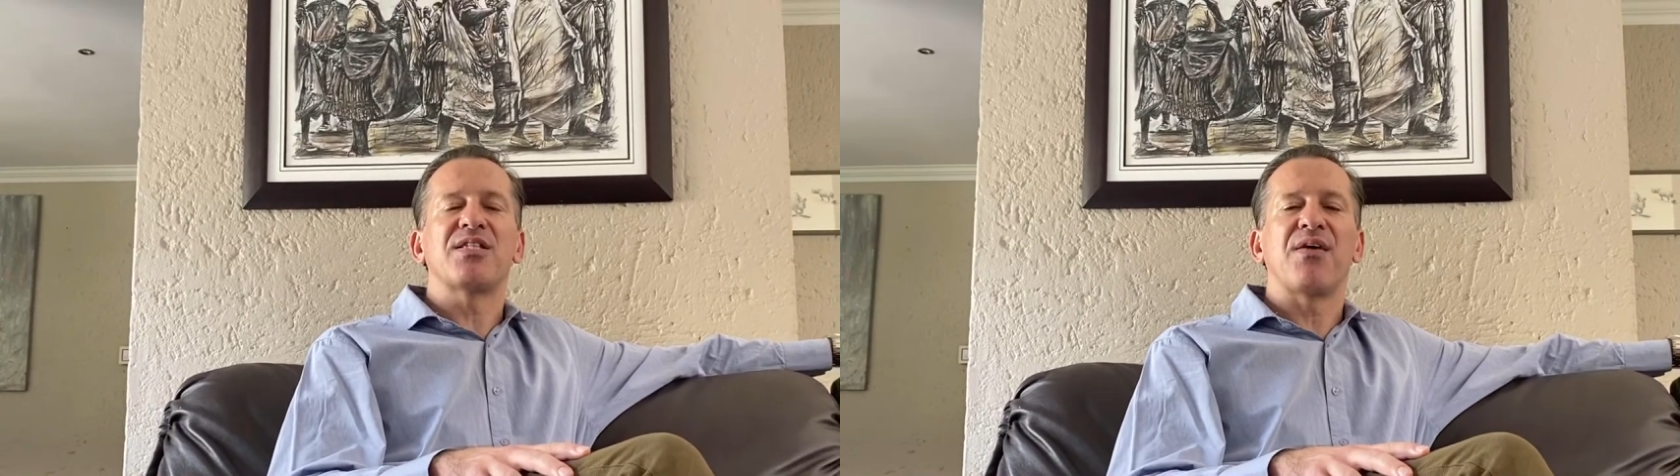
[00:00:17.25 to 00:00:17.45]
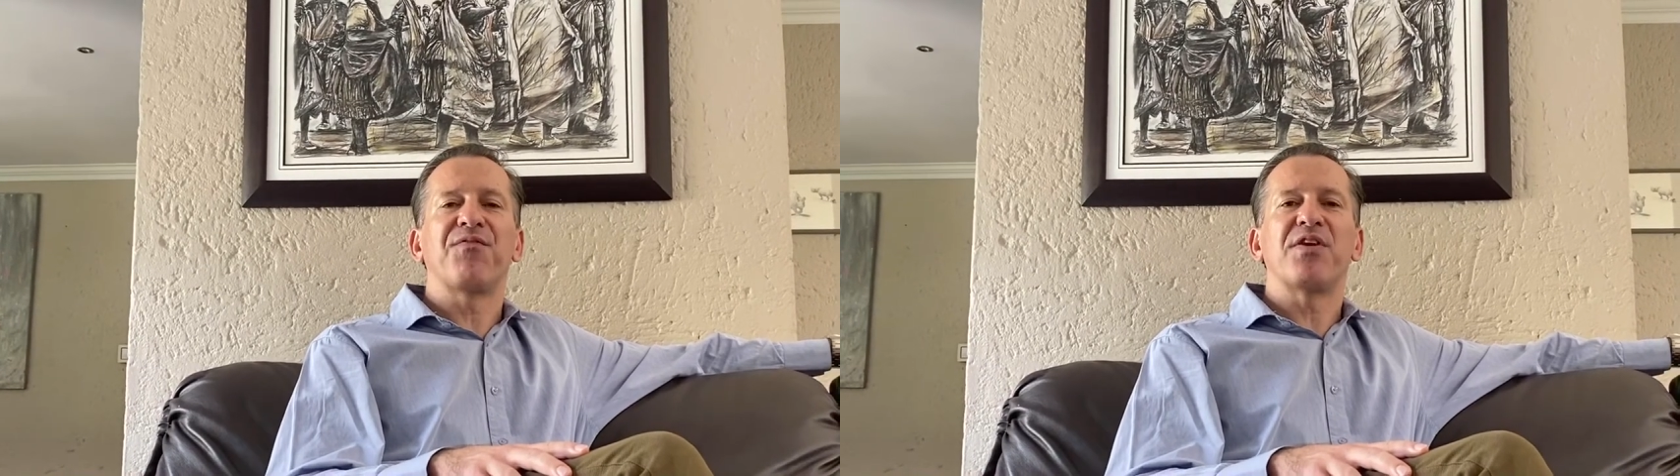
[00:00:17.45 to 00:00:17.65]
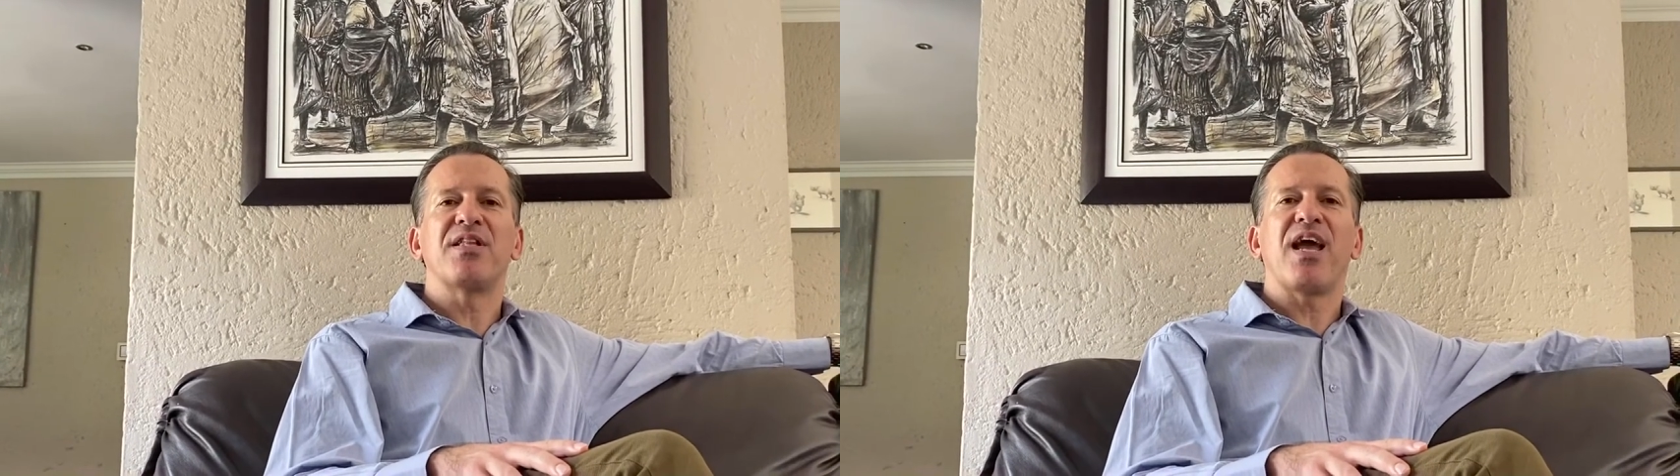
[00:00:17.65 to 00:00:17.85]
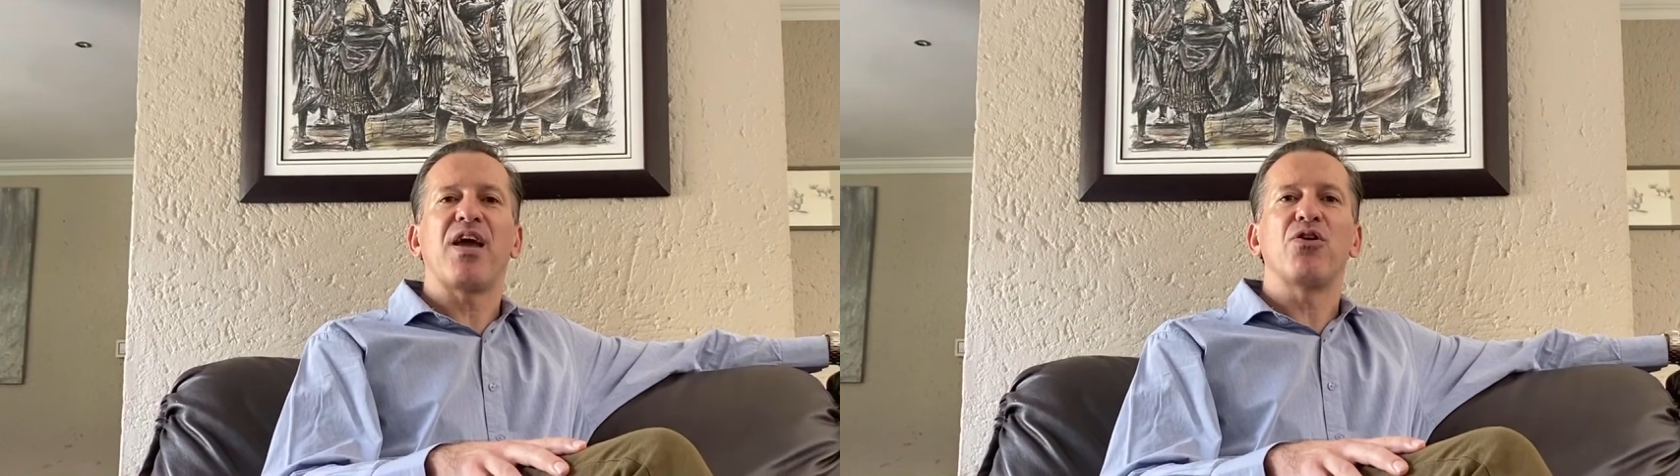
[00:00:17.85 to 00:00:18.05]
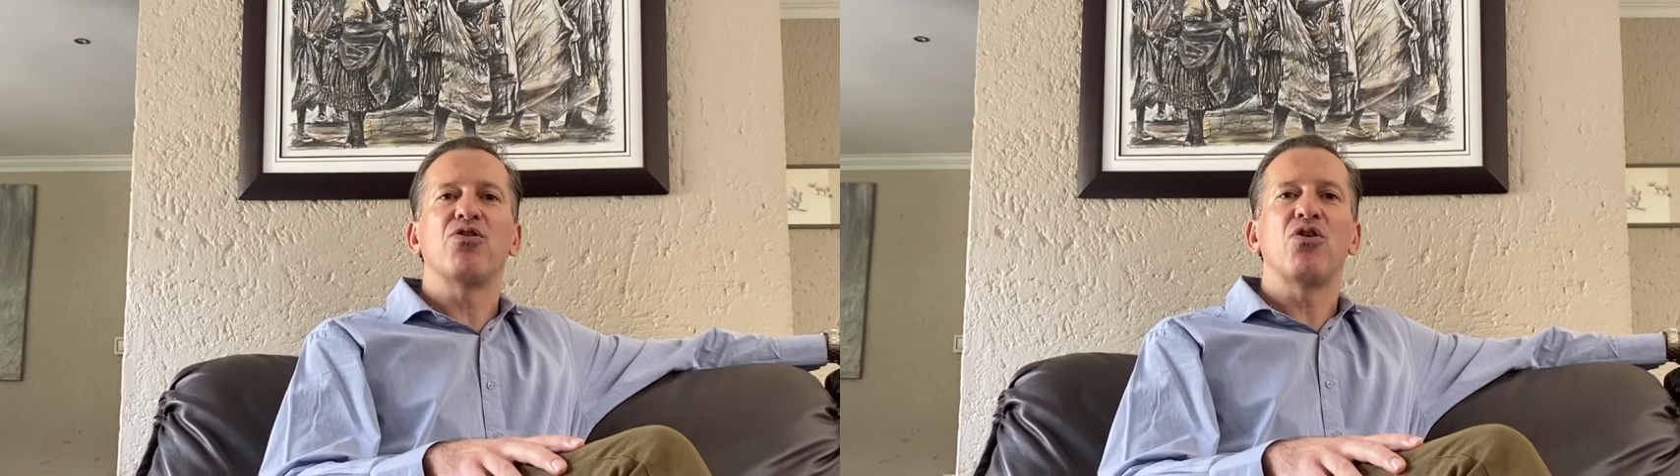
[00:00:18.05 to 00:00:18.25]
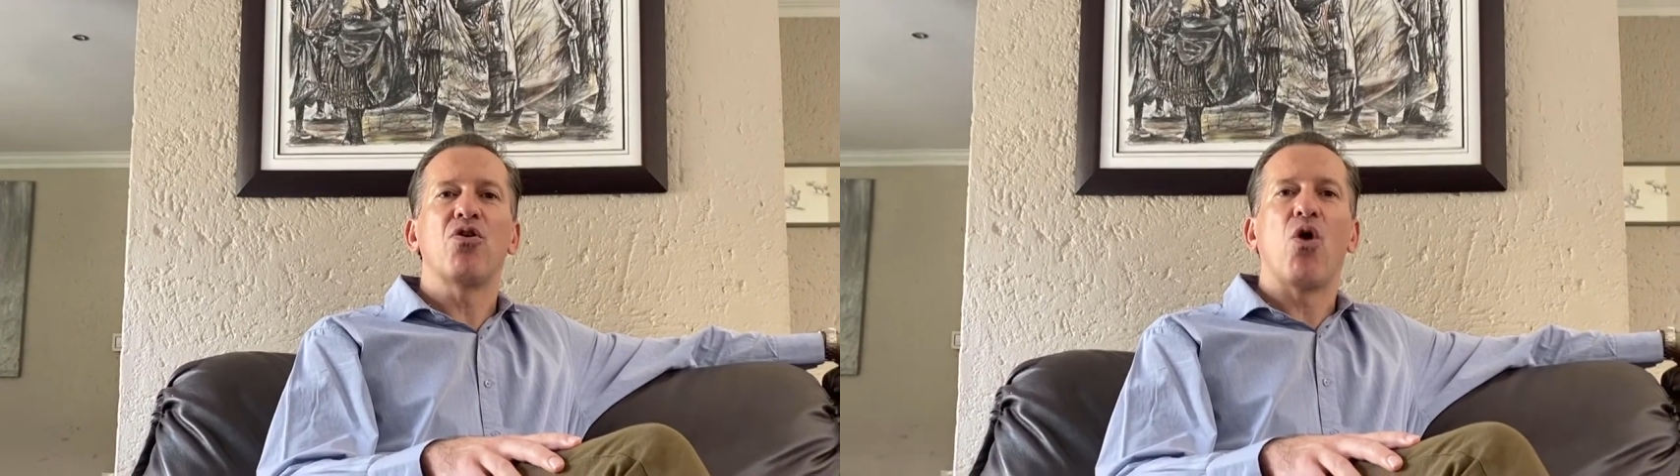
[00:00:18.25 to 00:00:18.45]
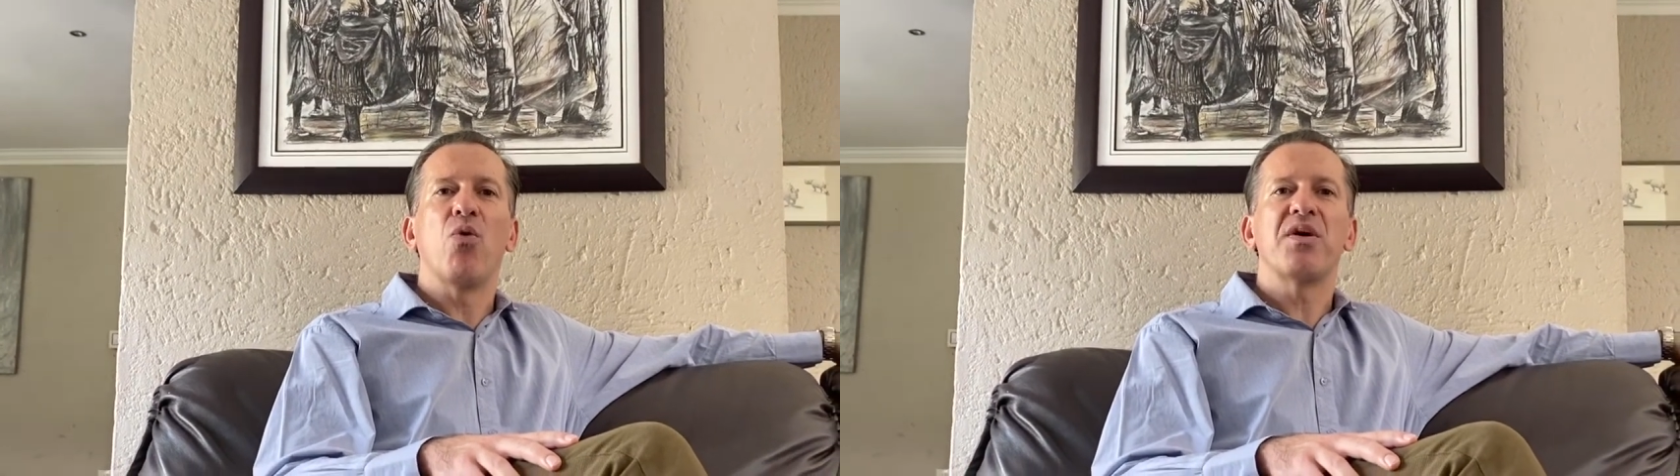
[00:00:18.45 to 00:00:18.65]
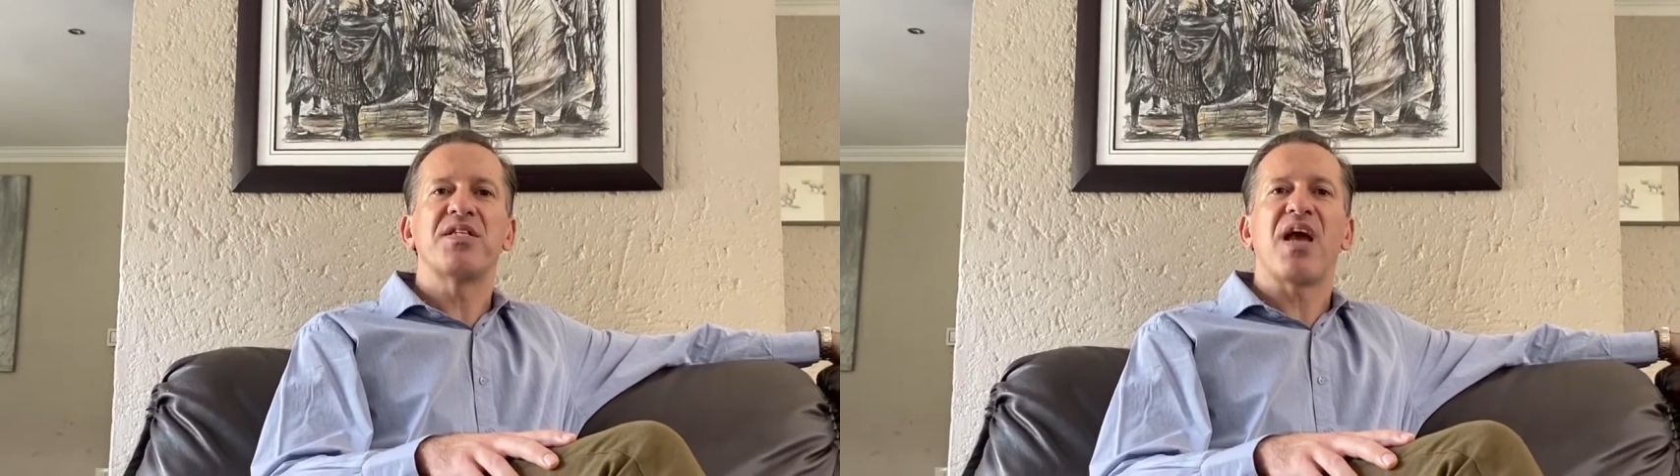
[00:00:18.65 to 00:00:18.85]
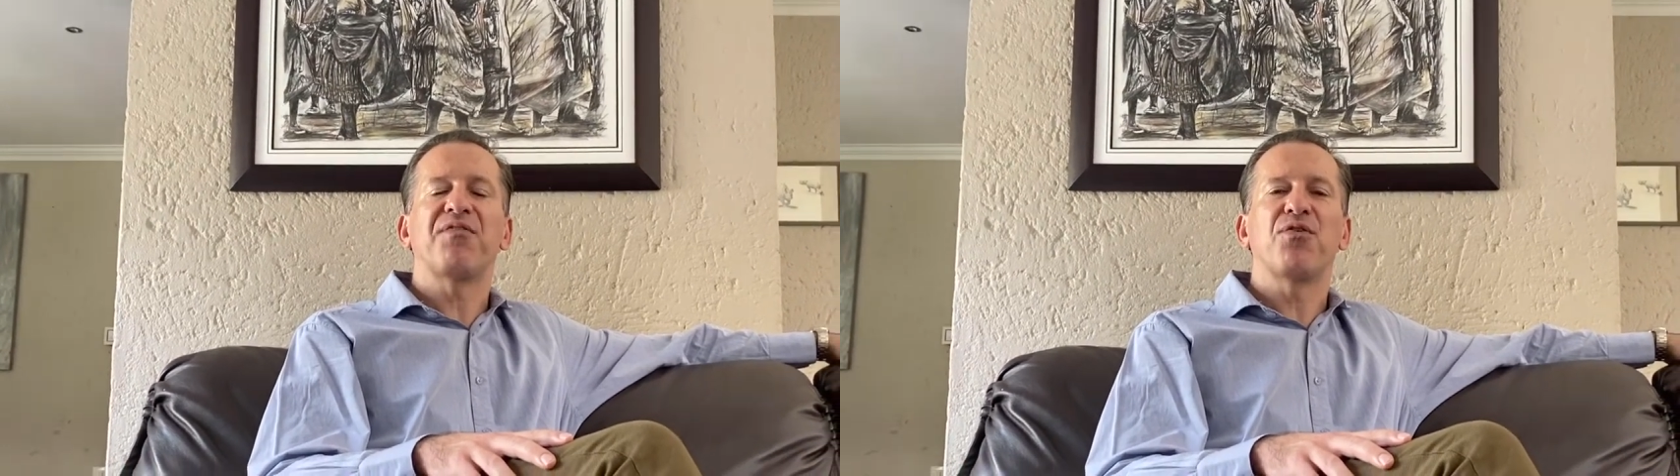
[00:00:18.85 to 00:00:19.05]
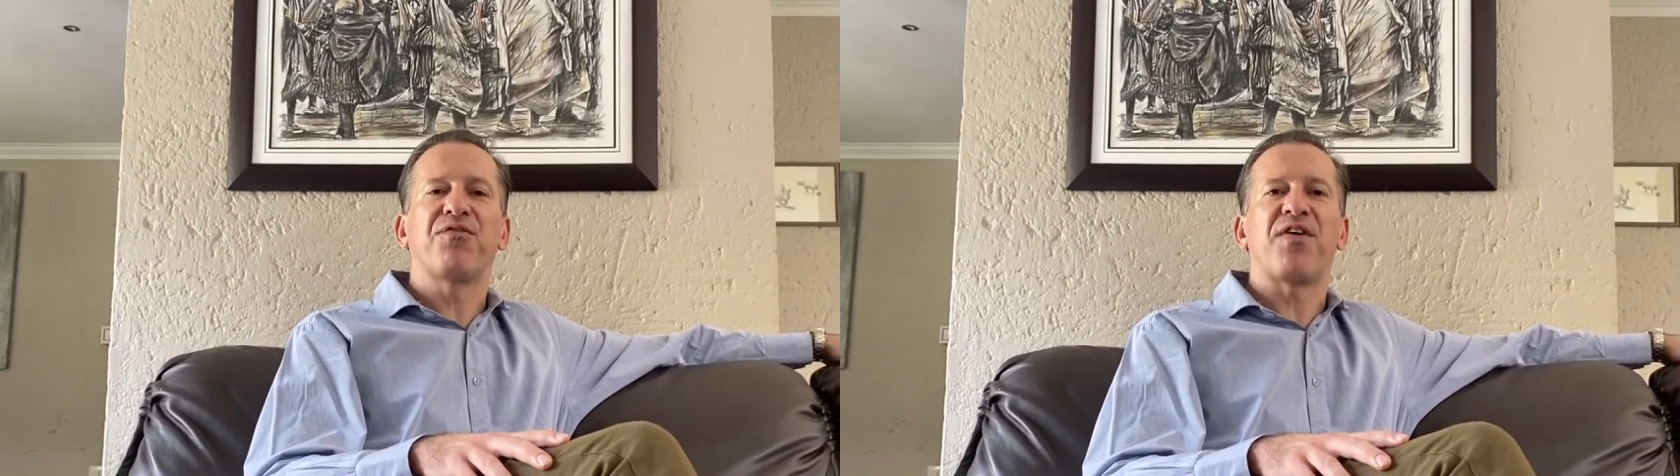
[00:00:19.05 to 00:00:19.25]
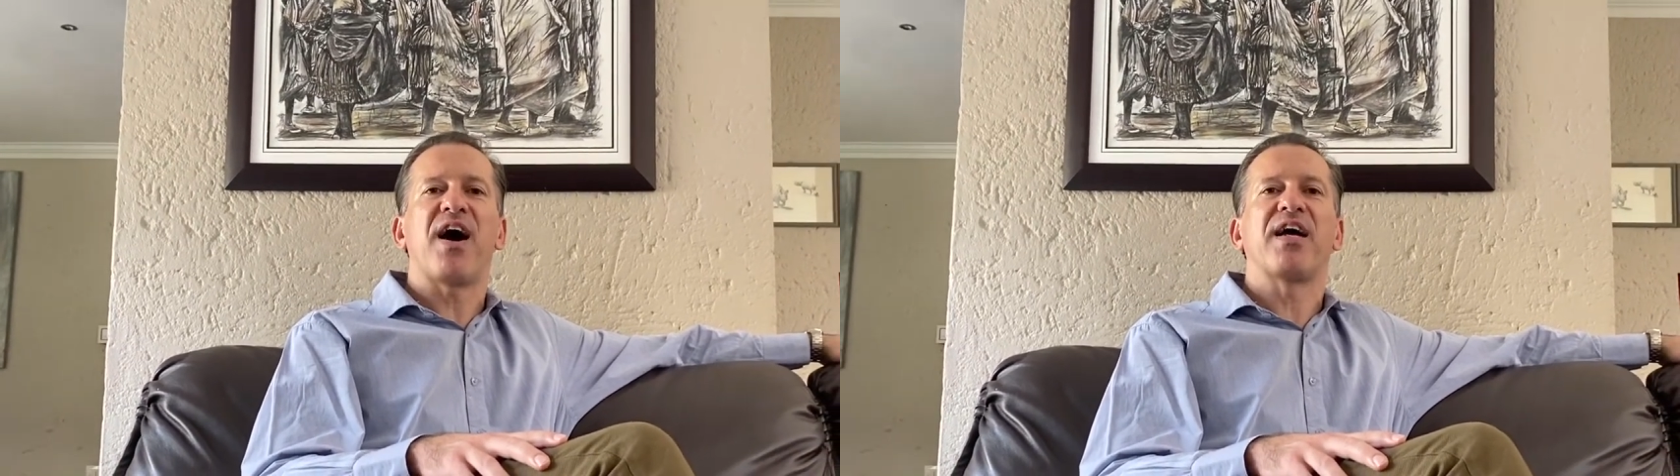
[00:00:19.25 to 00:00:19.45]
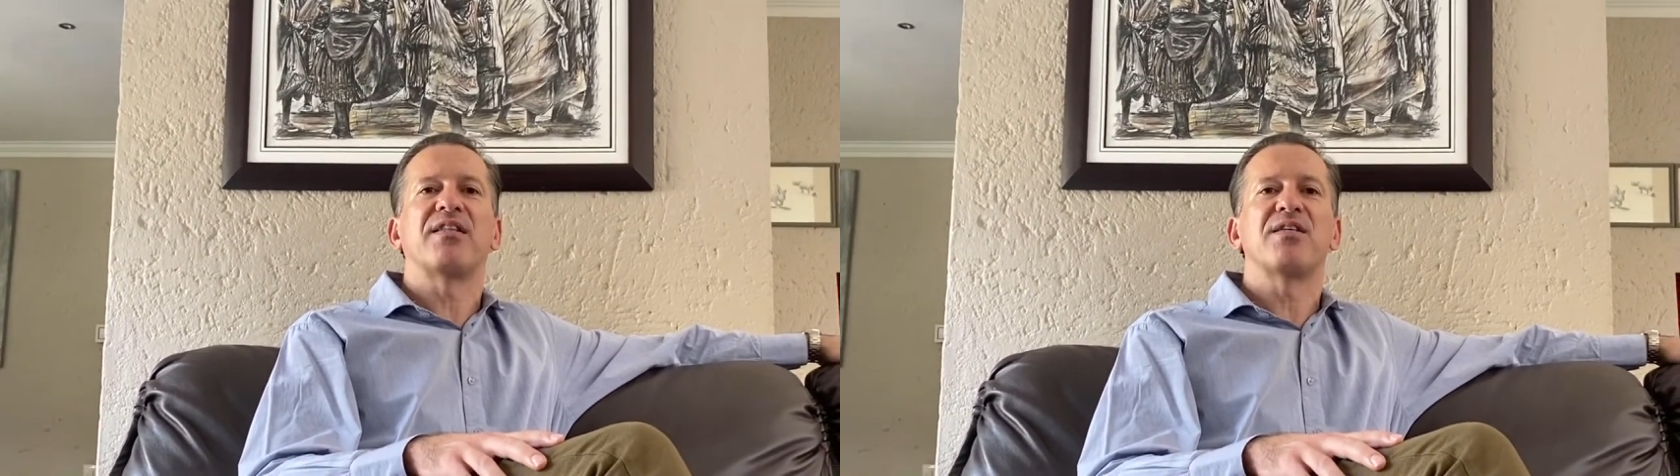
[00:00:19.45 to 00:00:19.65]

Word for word: something that you don't always have to fight.